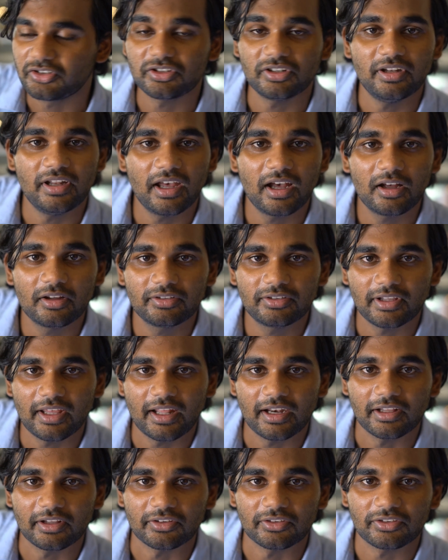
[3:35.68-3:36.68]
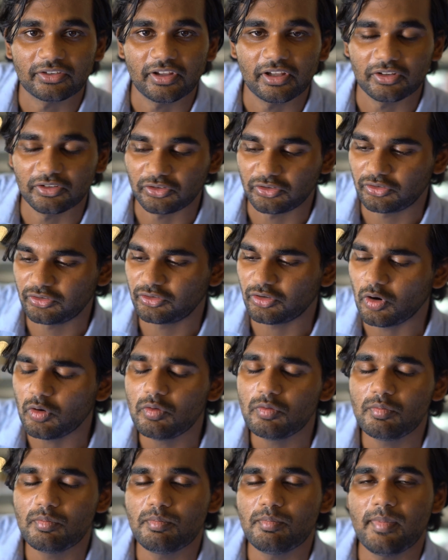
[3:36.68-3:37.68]
channel settings, there's so
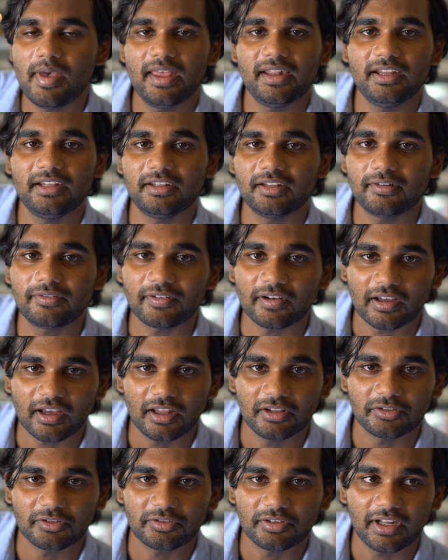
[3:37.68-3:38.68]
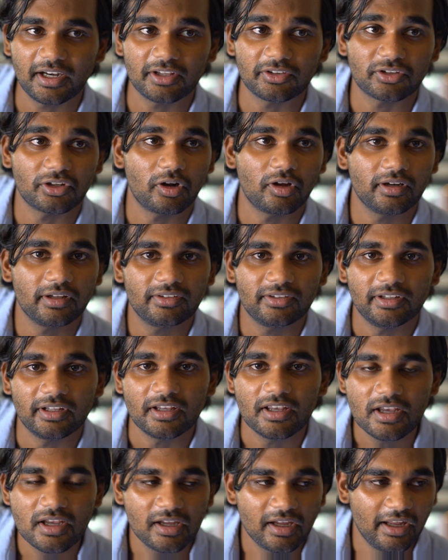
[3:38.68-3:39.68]
many different kinds of settings, and honestly,
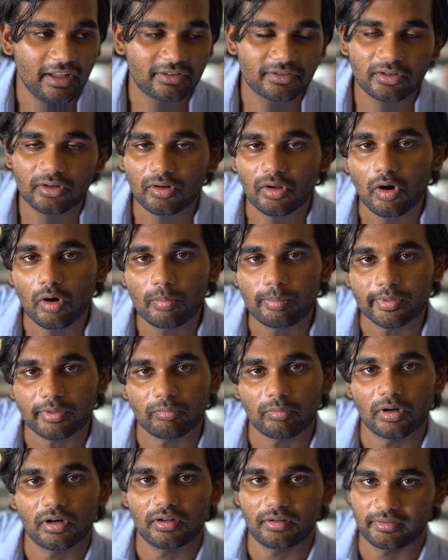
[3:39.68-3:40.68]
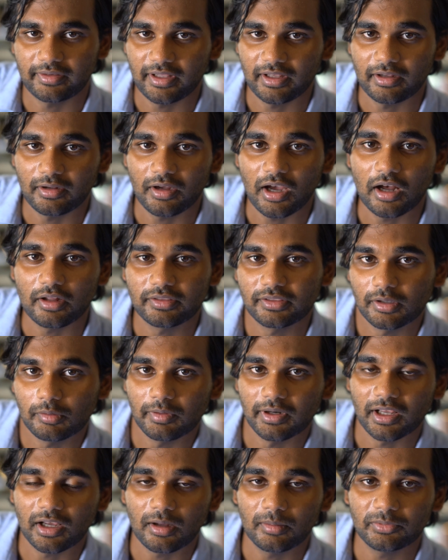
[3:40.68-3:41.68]
it's an open world then out there
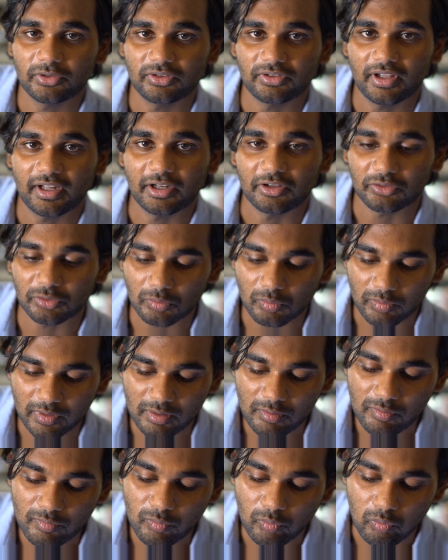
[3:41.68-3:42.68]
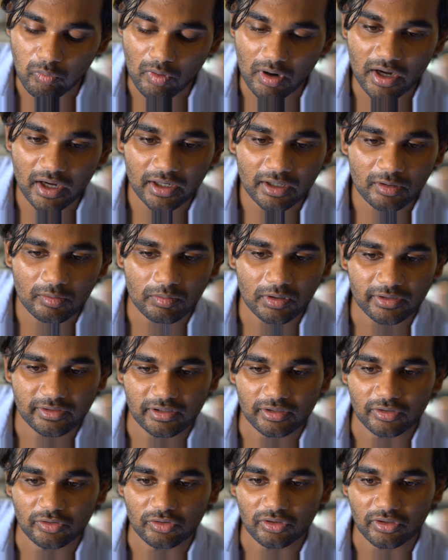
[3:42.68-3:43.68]
when it comes to settings. So we work with
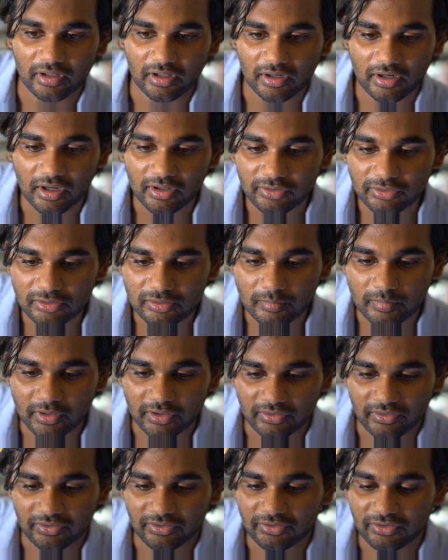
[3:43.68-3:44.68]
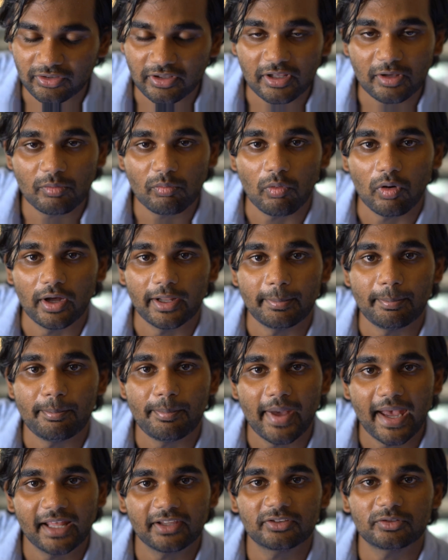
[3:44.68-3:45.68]
the customer to see what
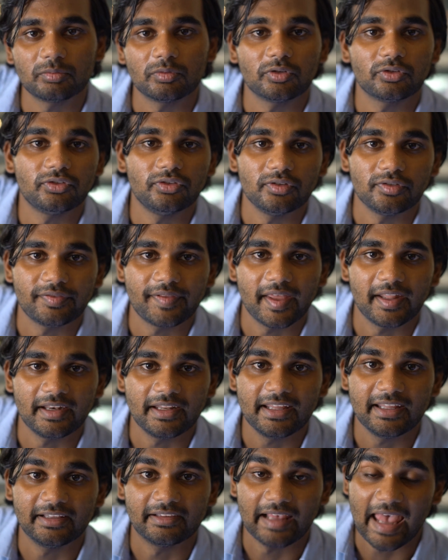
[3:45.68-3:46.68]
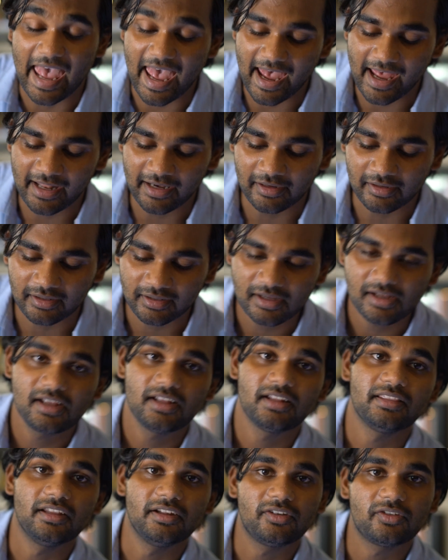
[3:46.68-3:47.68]
best will suit their needs and
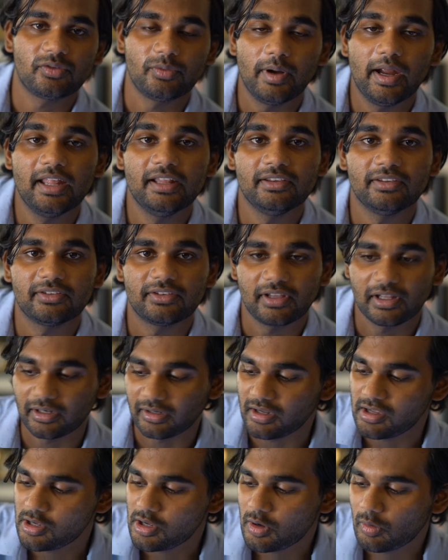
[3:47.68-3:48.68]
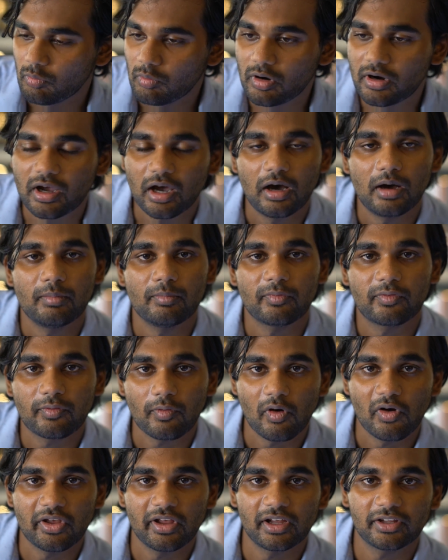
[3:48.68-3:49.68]
the trends that will come
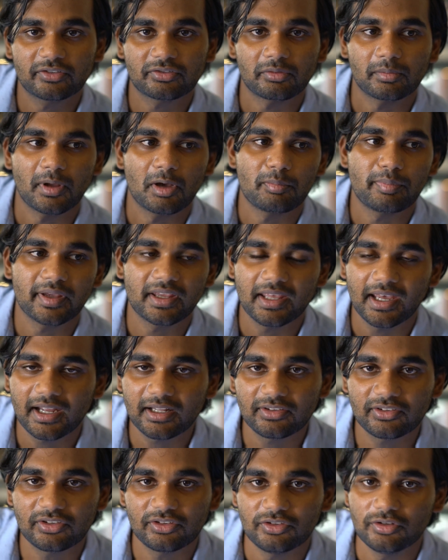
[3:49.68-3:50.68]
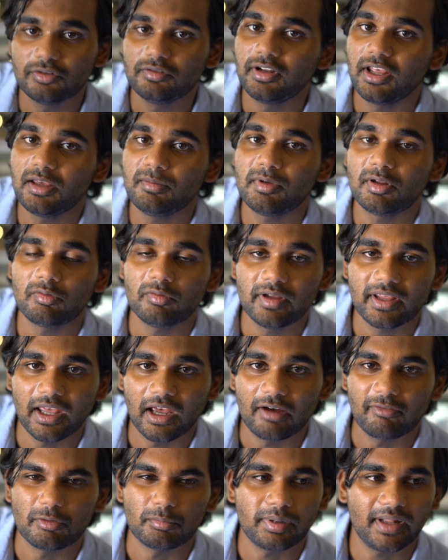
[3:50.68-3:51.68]
four years from now. Baguettes, you name it, we
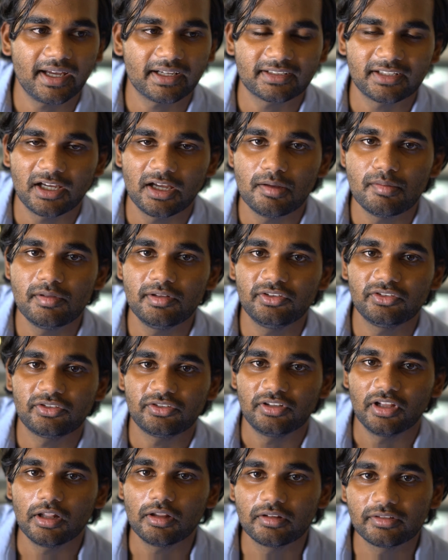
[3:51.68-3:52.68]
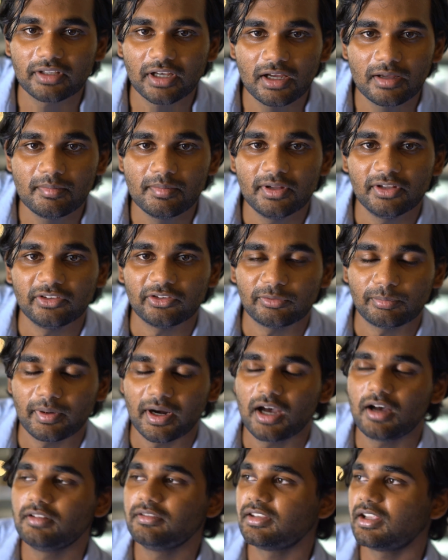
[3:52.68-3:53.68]
have black diamonds, yellow diamonds,
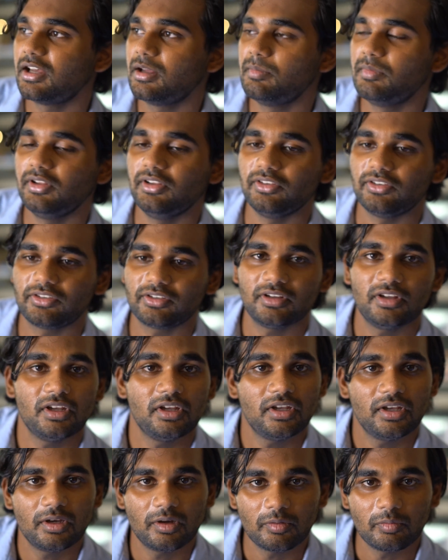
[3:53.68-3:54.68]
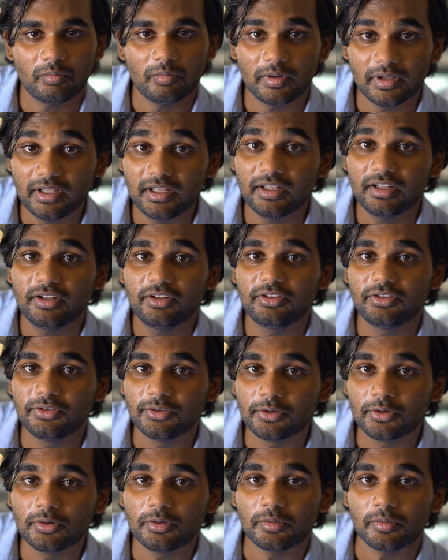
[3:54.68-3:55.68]
brown diamonds we
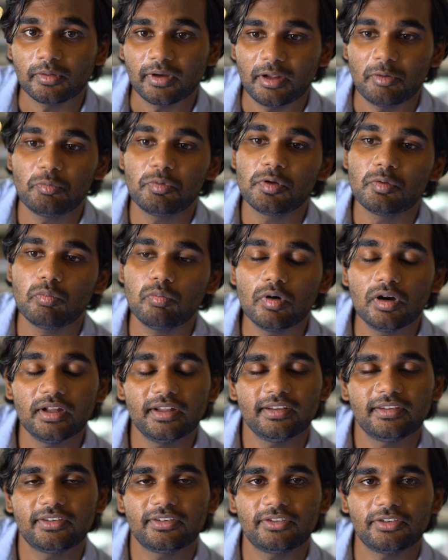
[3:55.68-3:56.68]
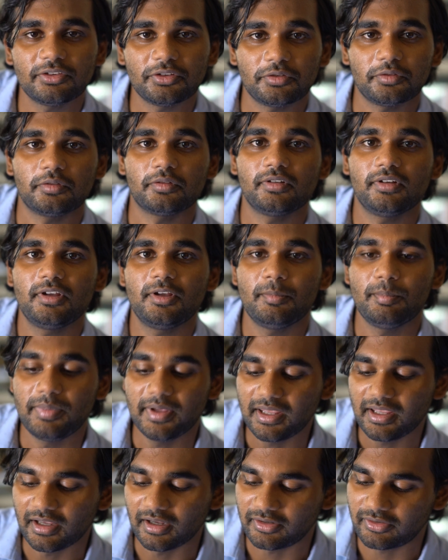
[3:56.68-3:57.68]
do and we want to
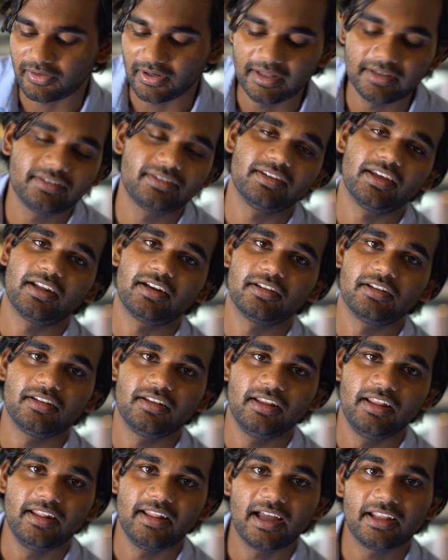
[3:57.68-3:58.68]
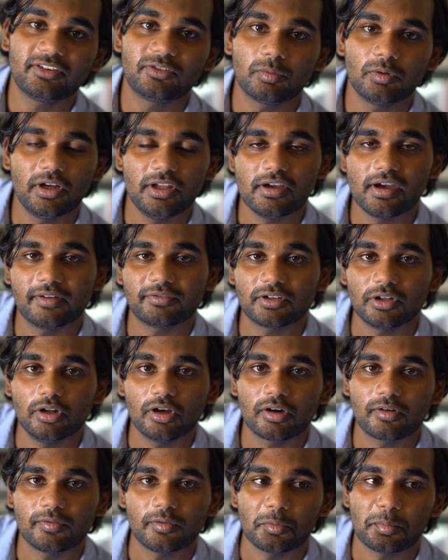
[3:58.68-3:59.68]
be a trendsetter. And that's what you have to
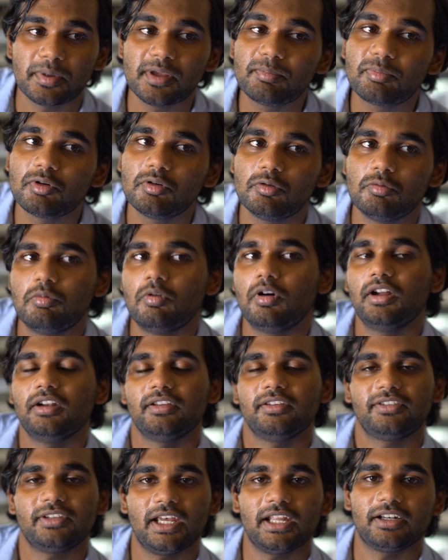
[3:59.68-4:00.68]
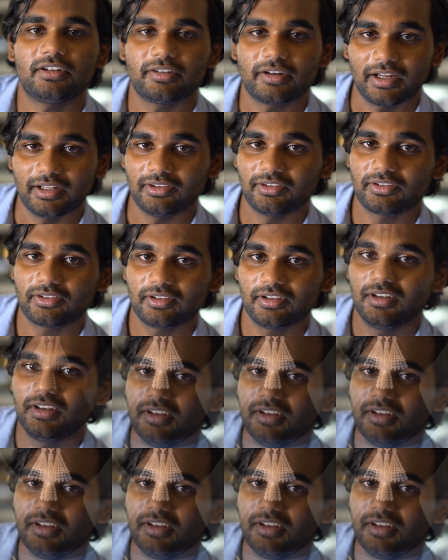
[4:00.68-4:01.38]
look for. People who want to set trends.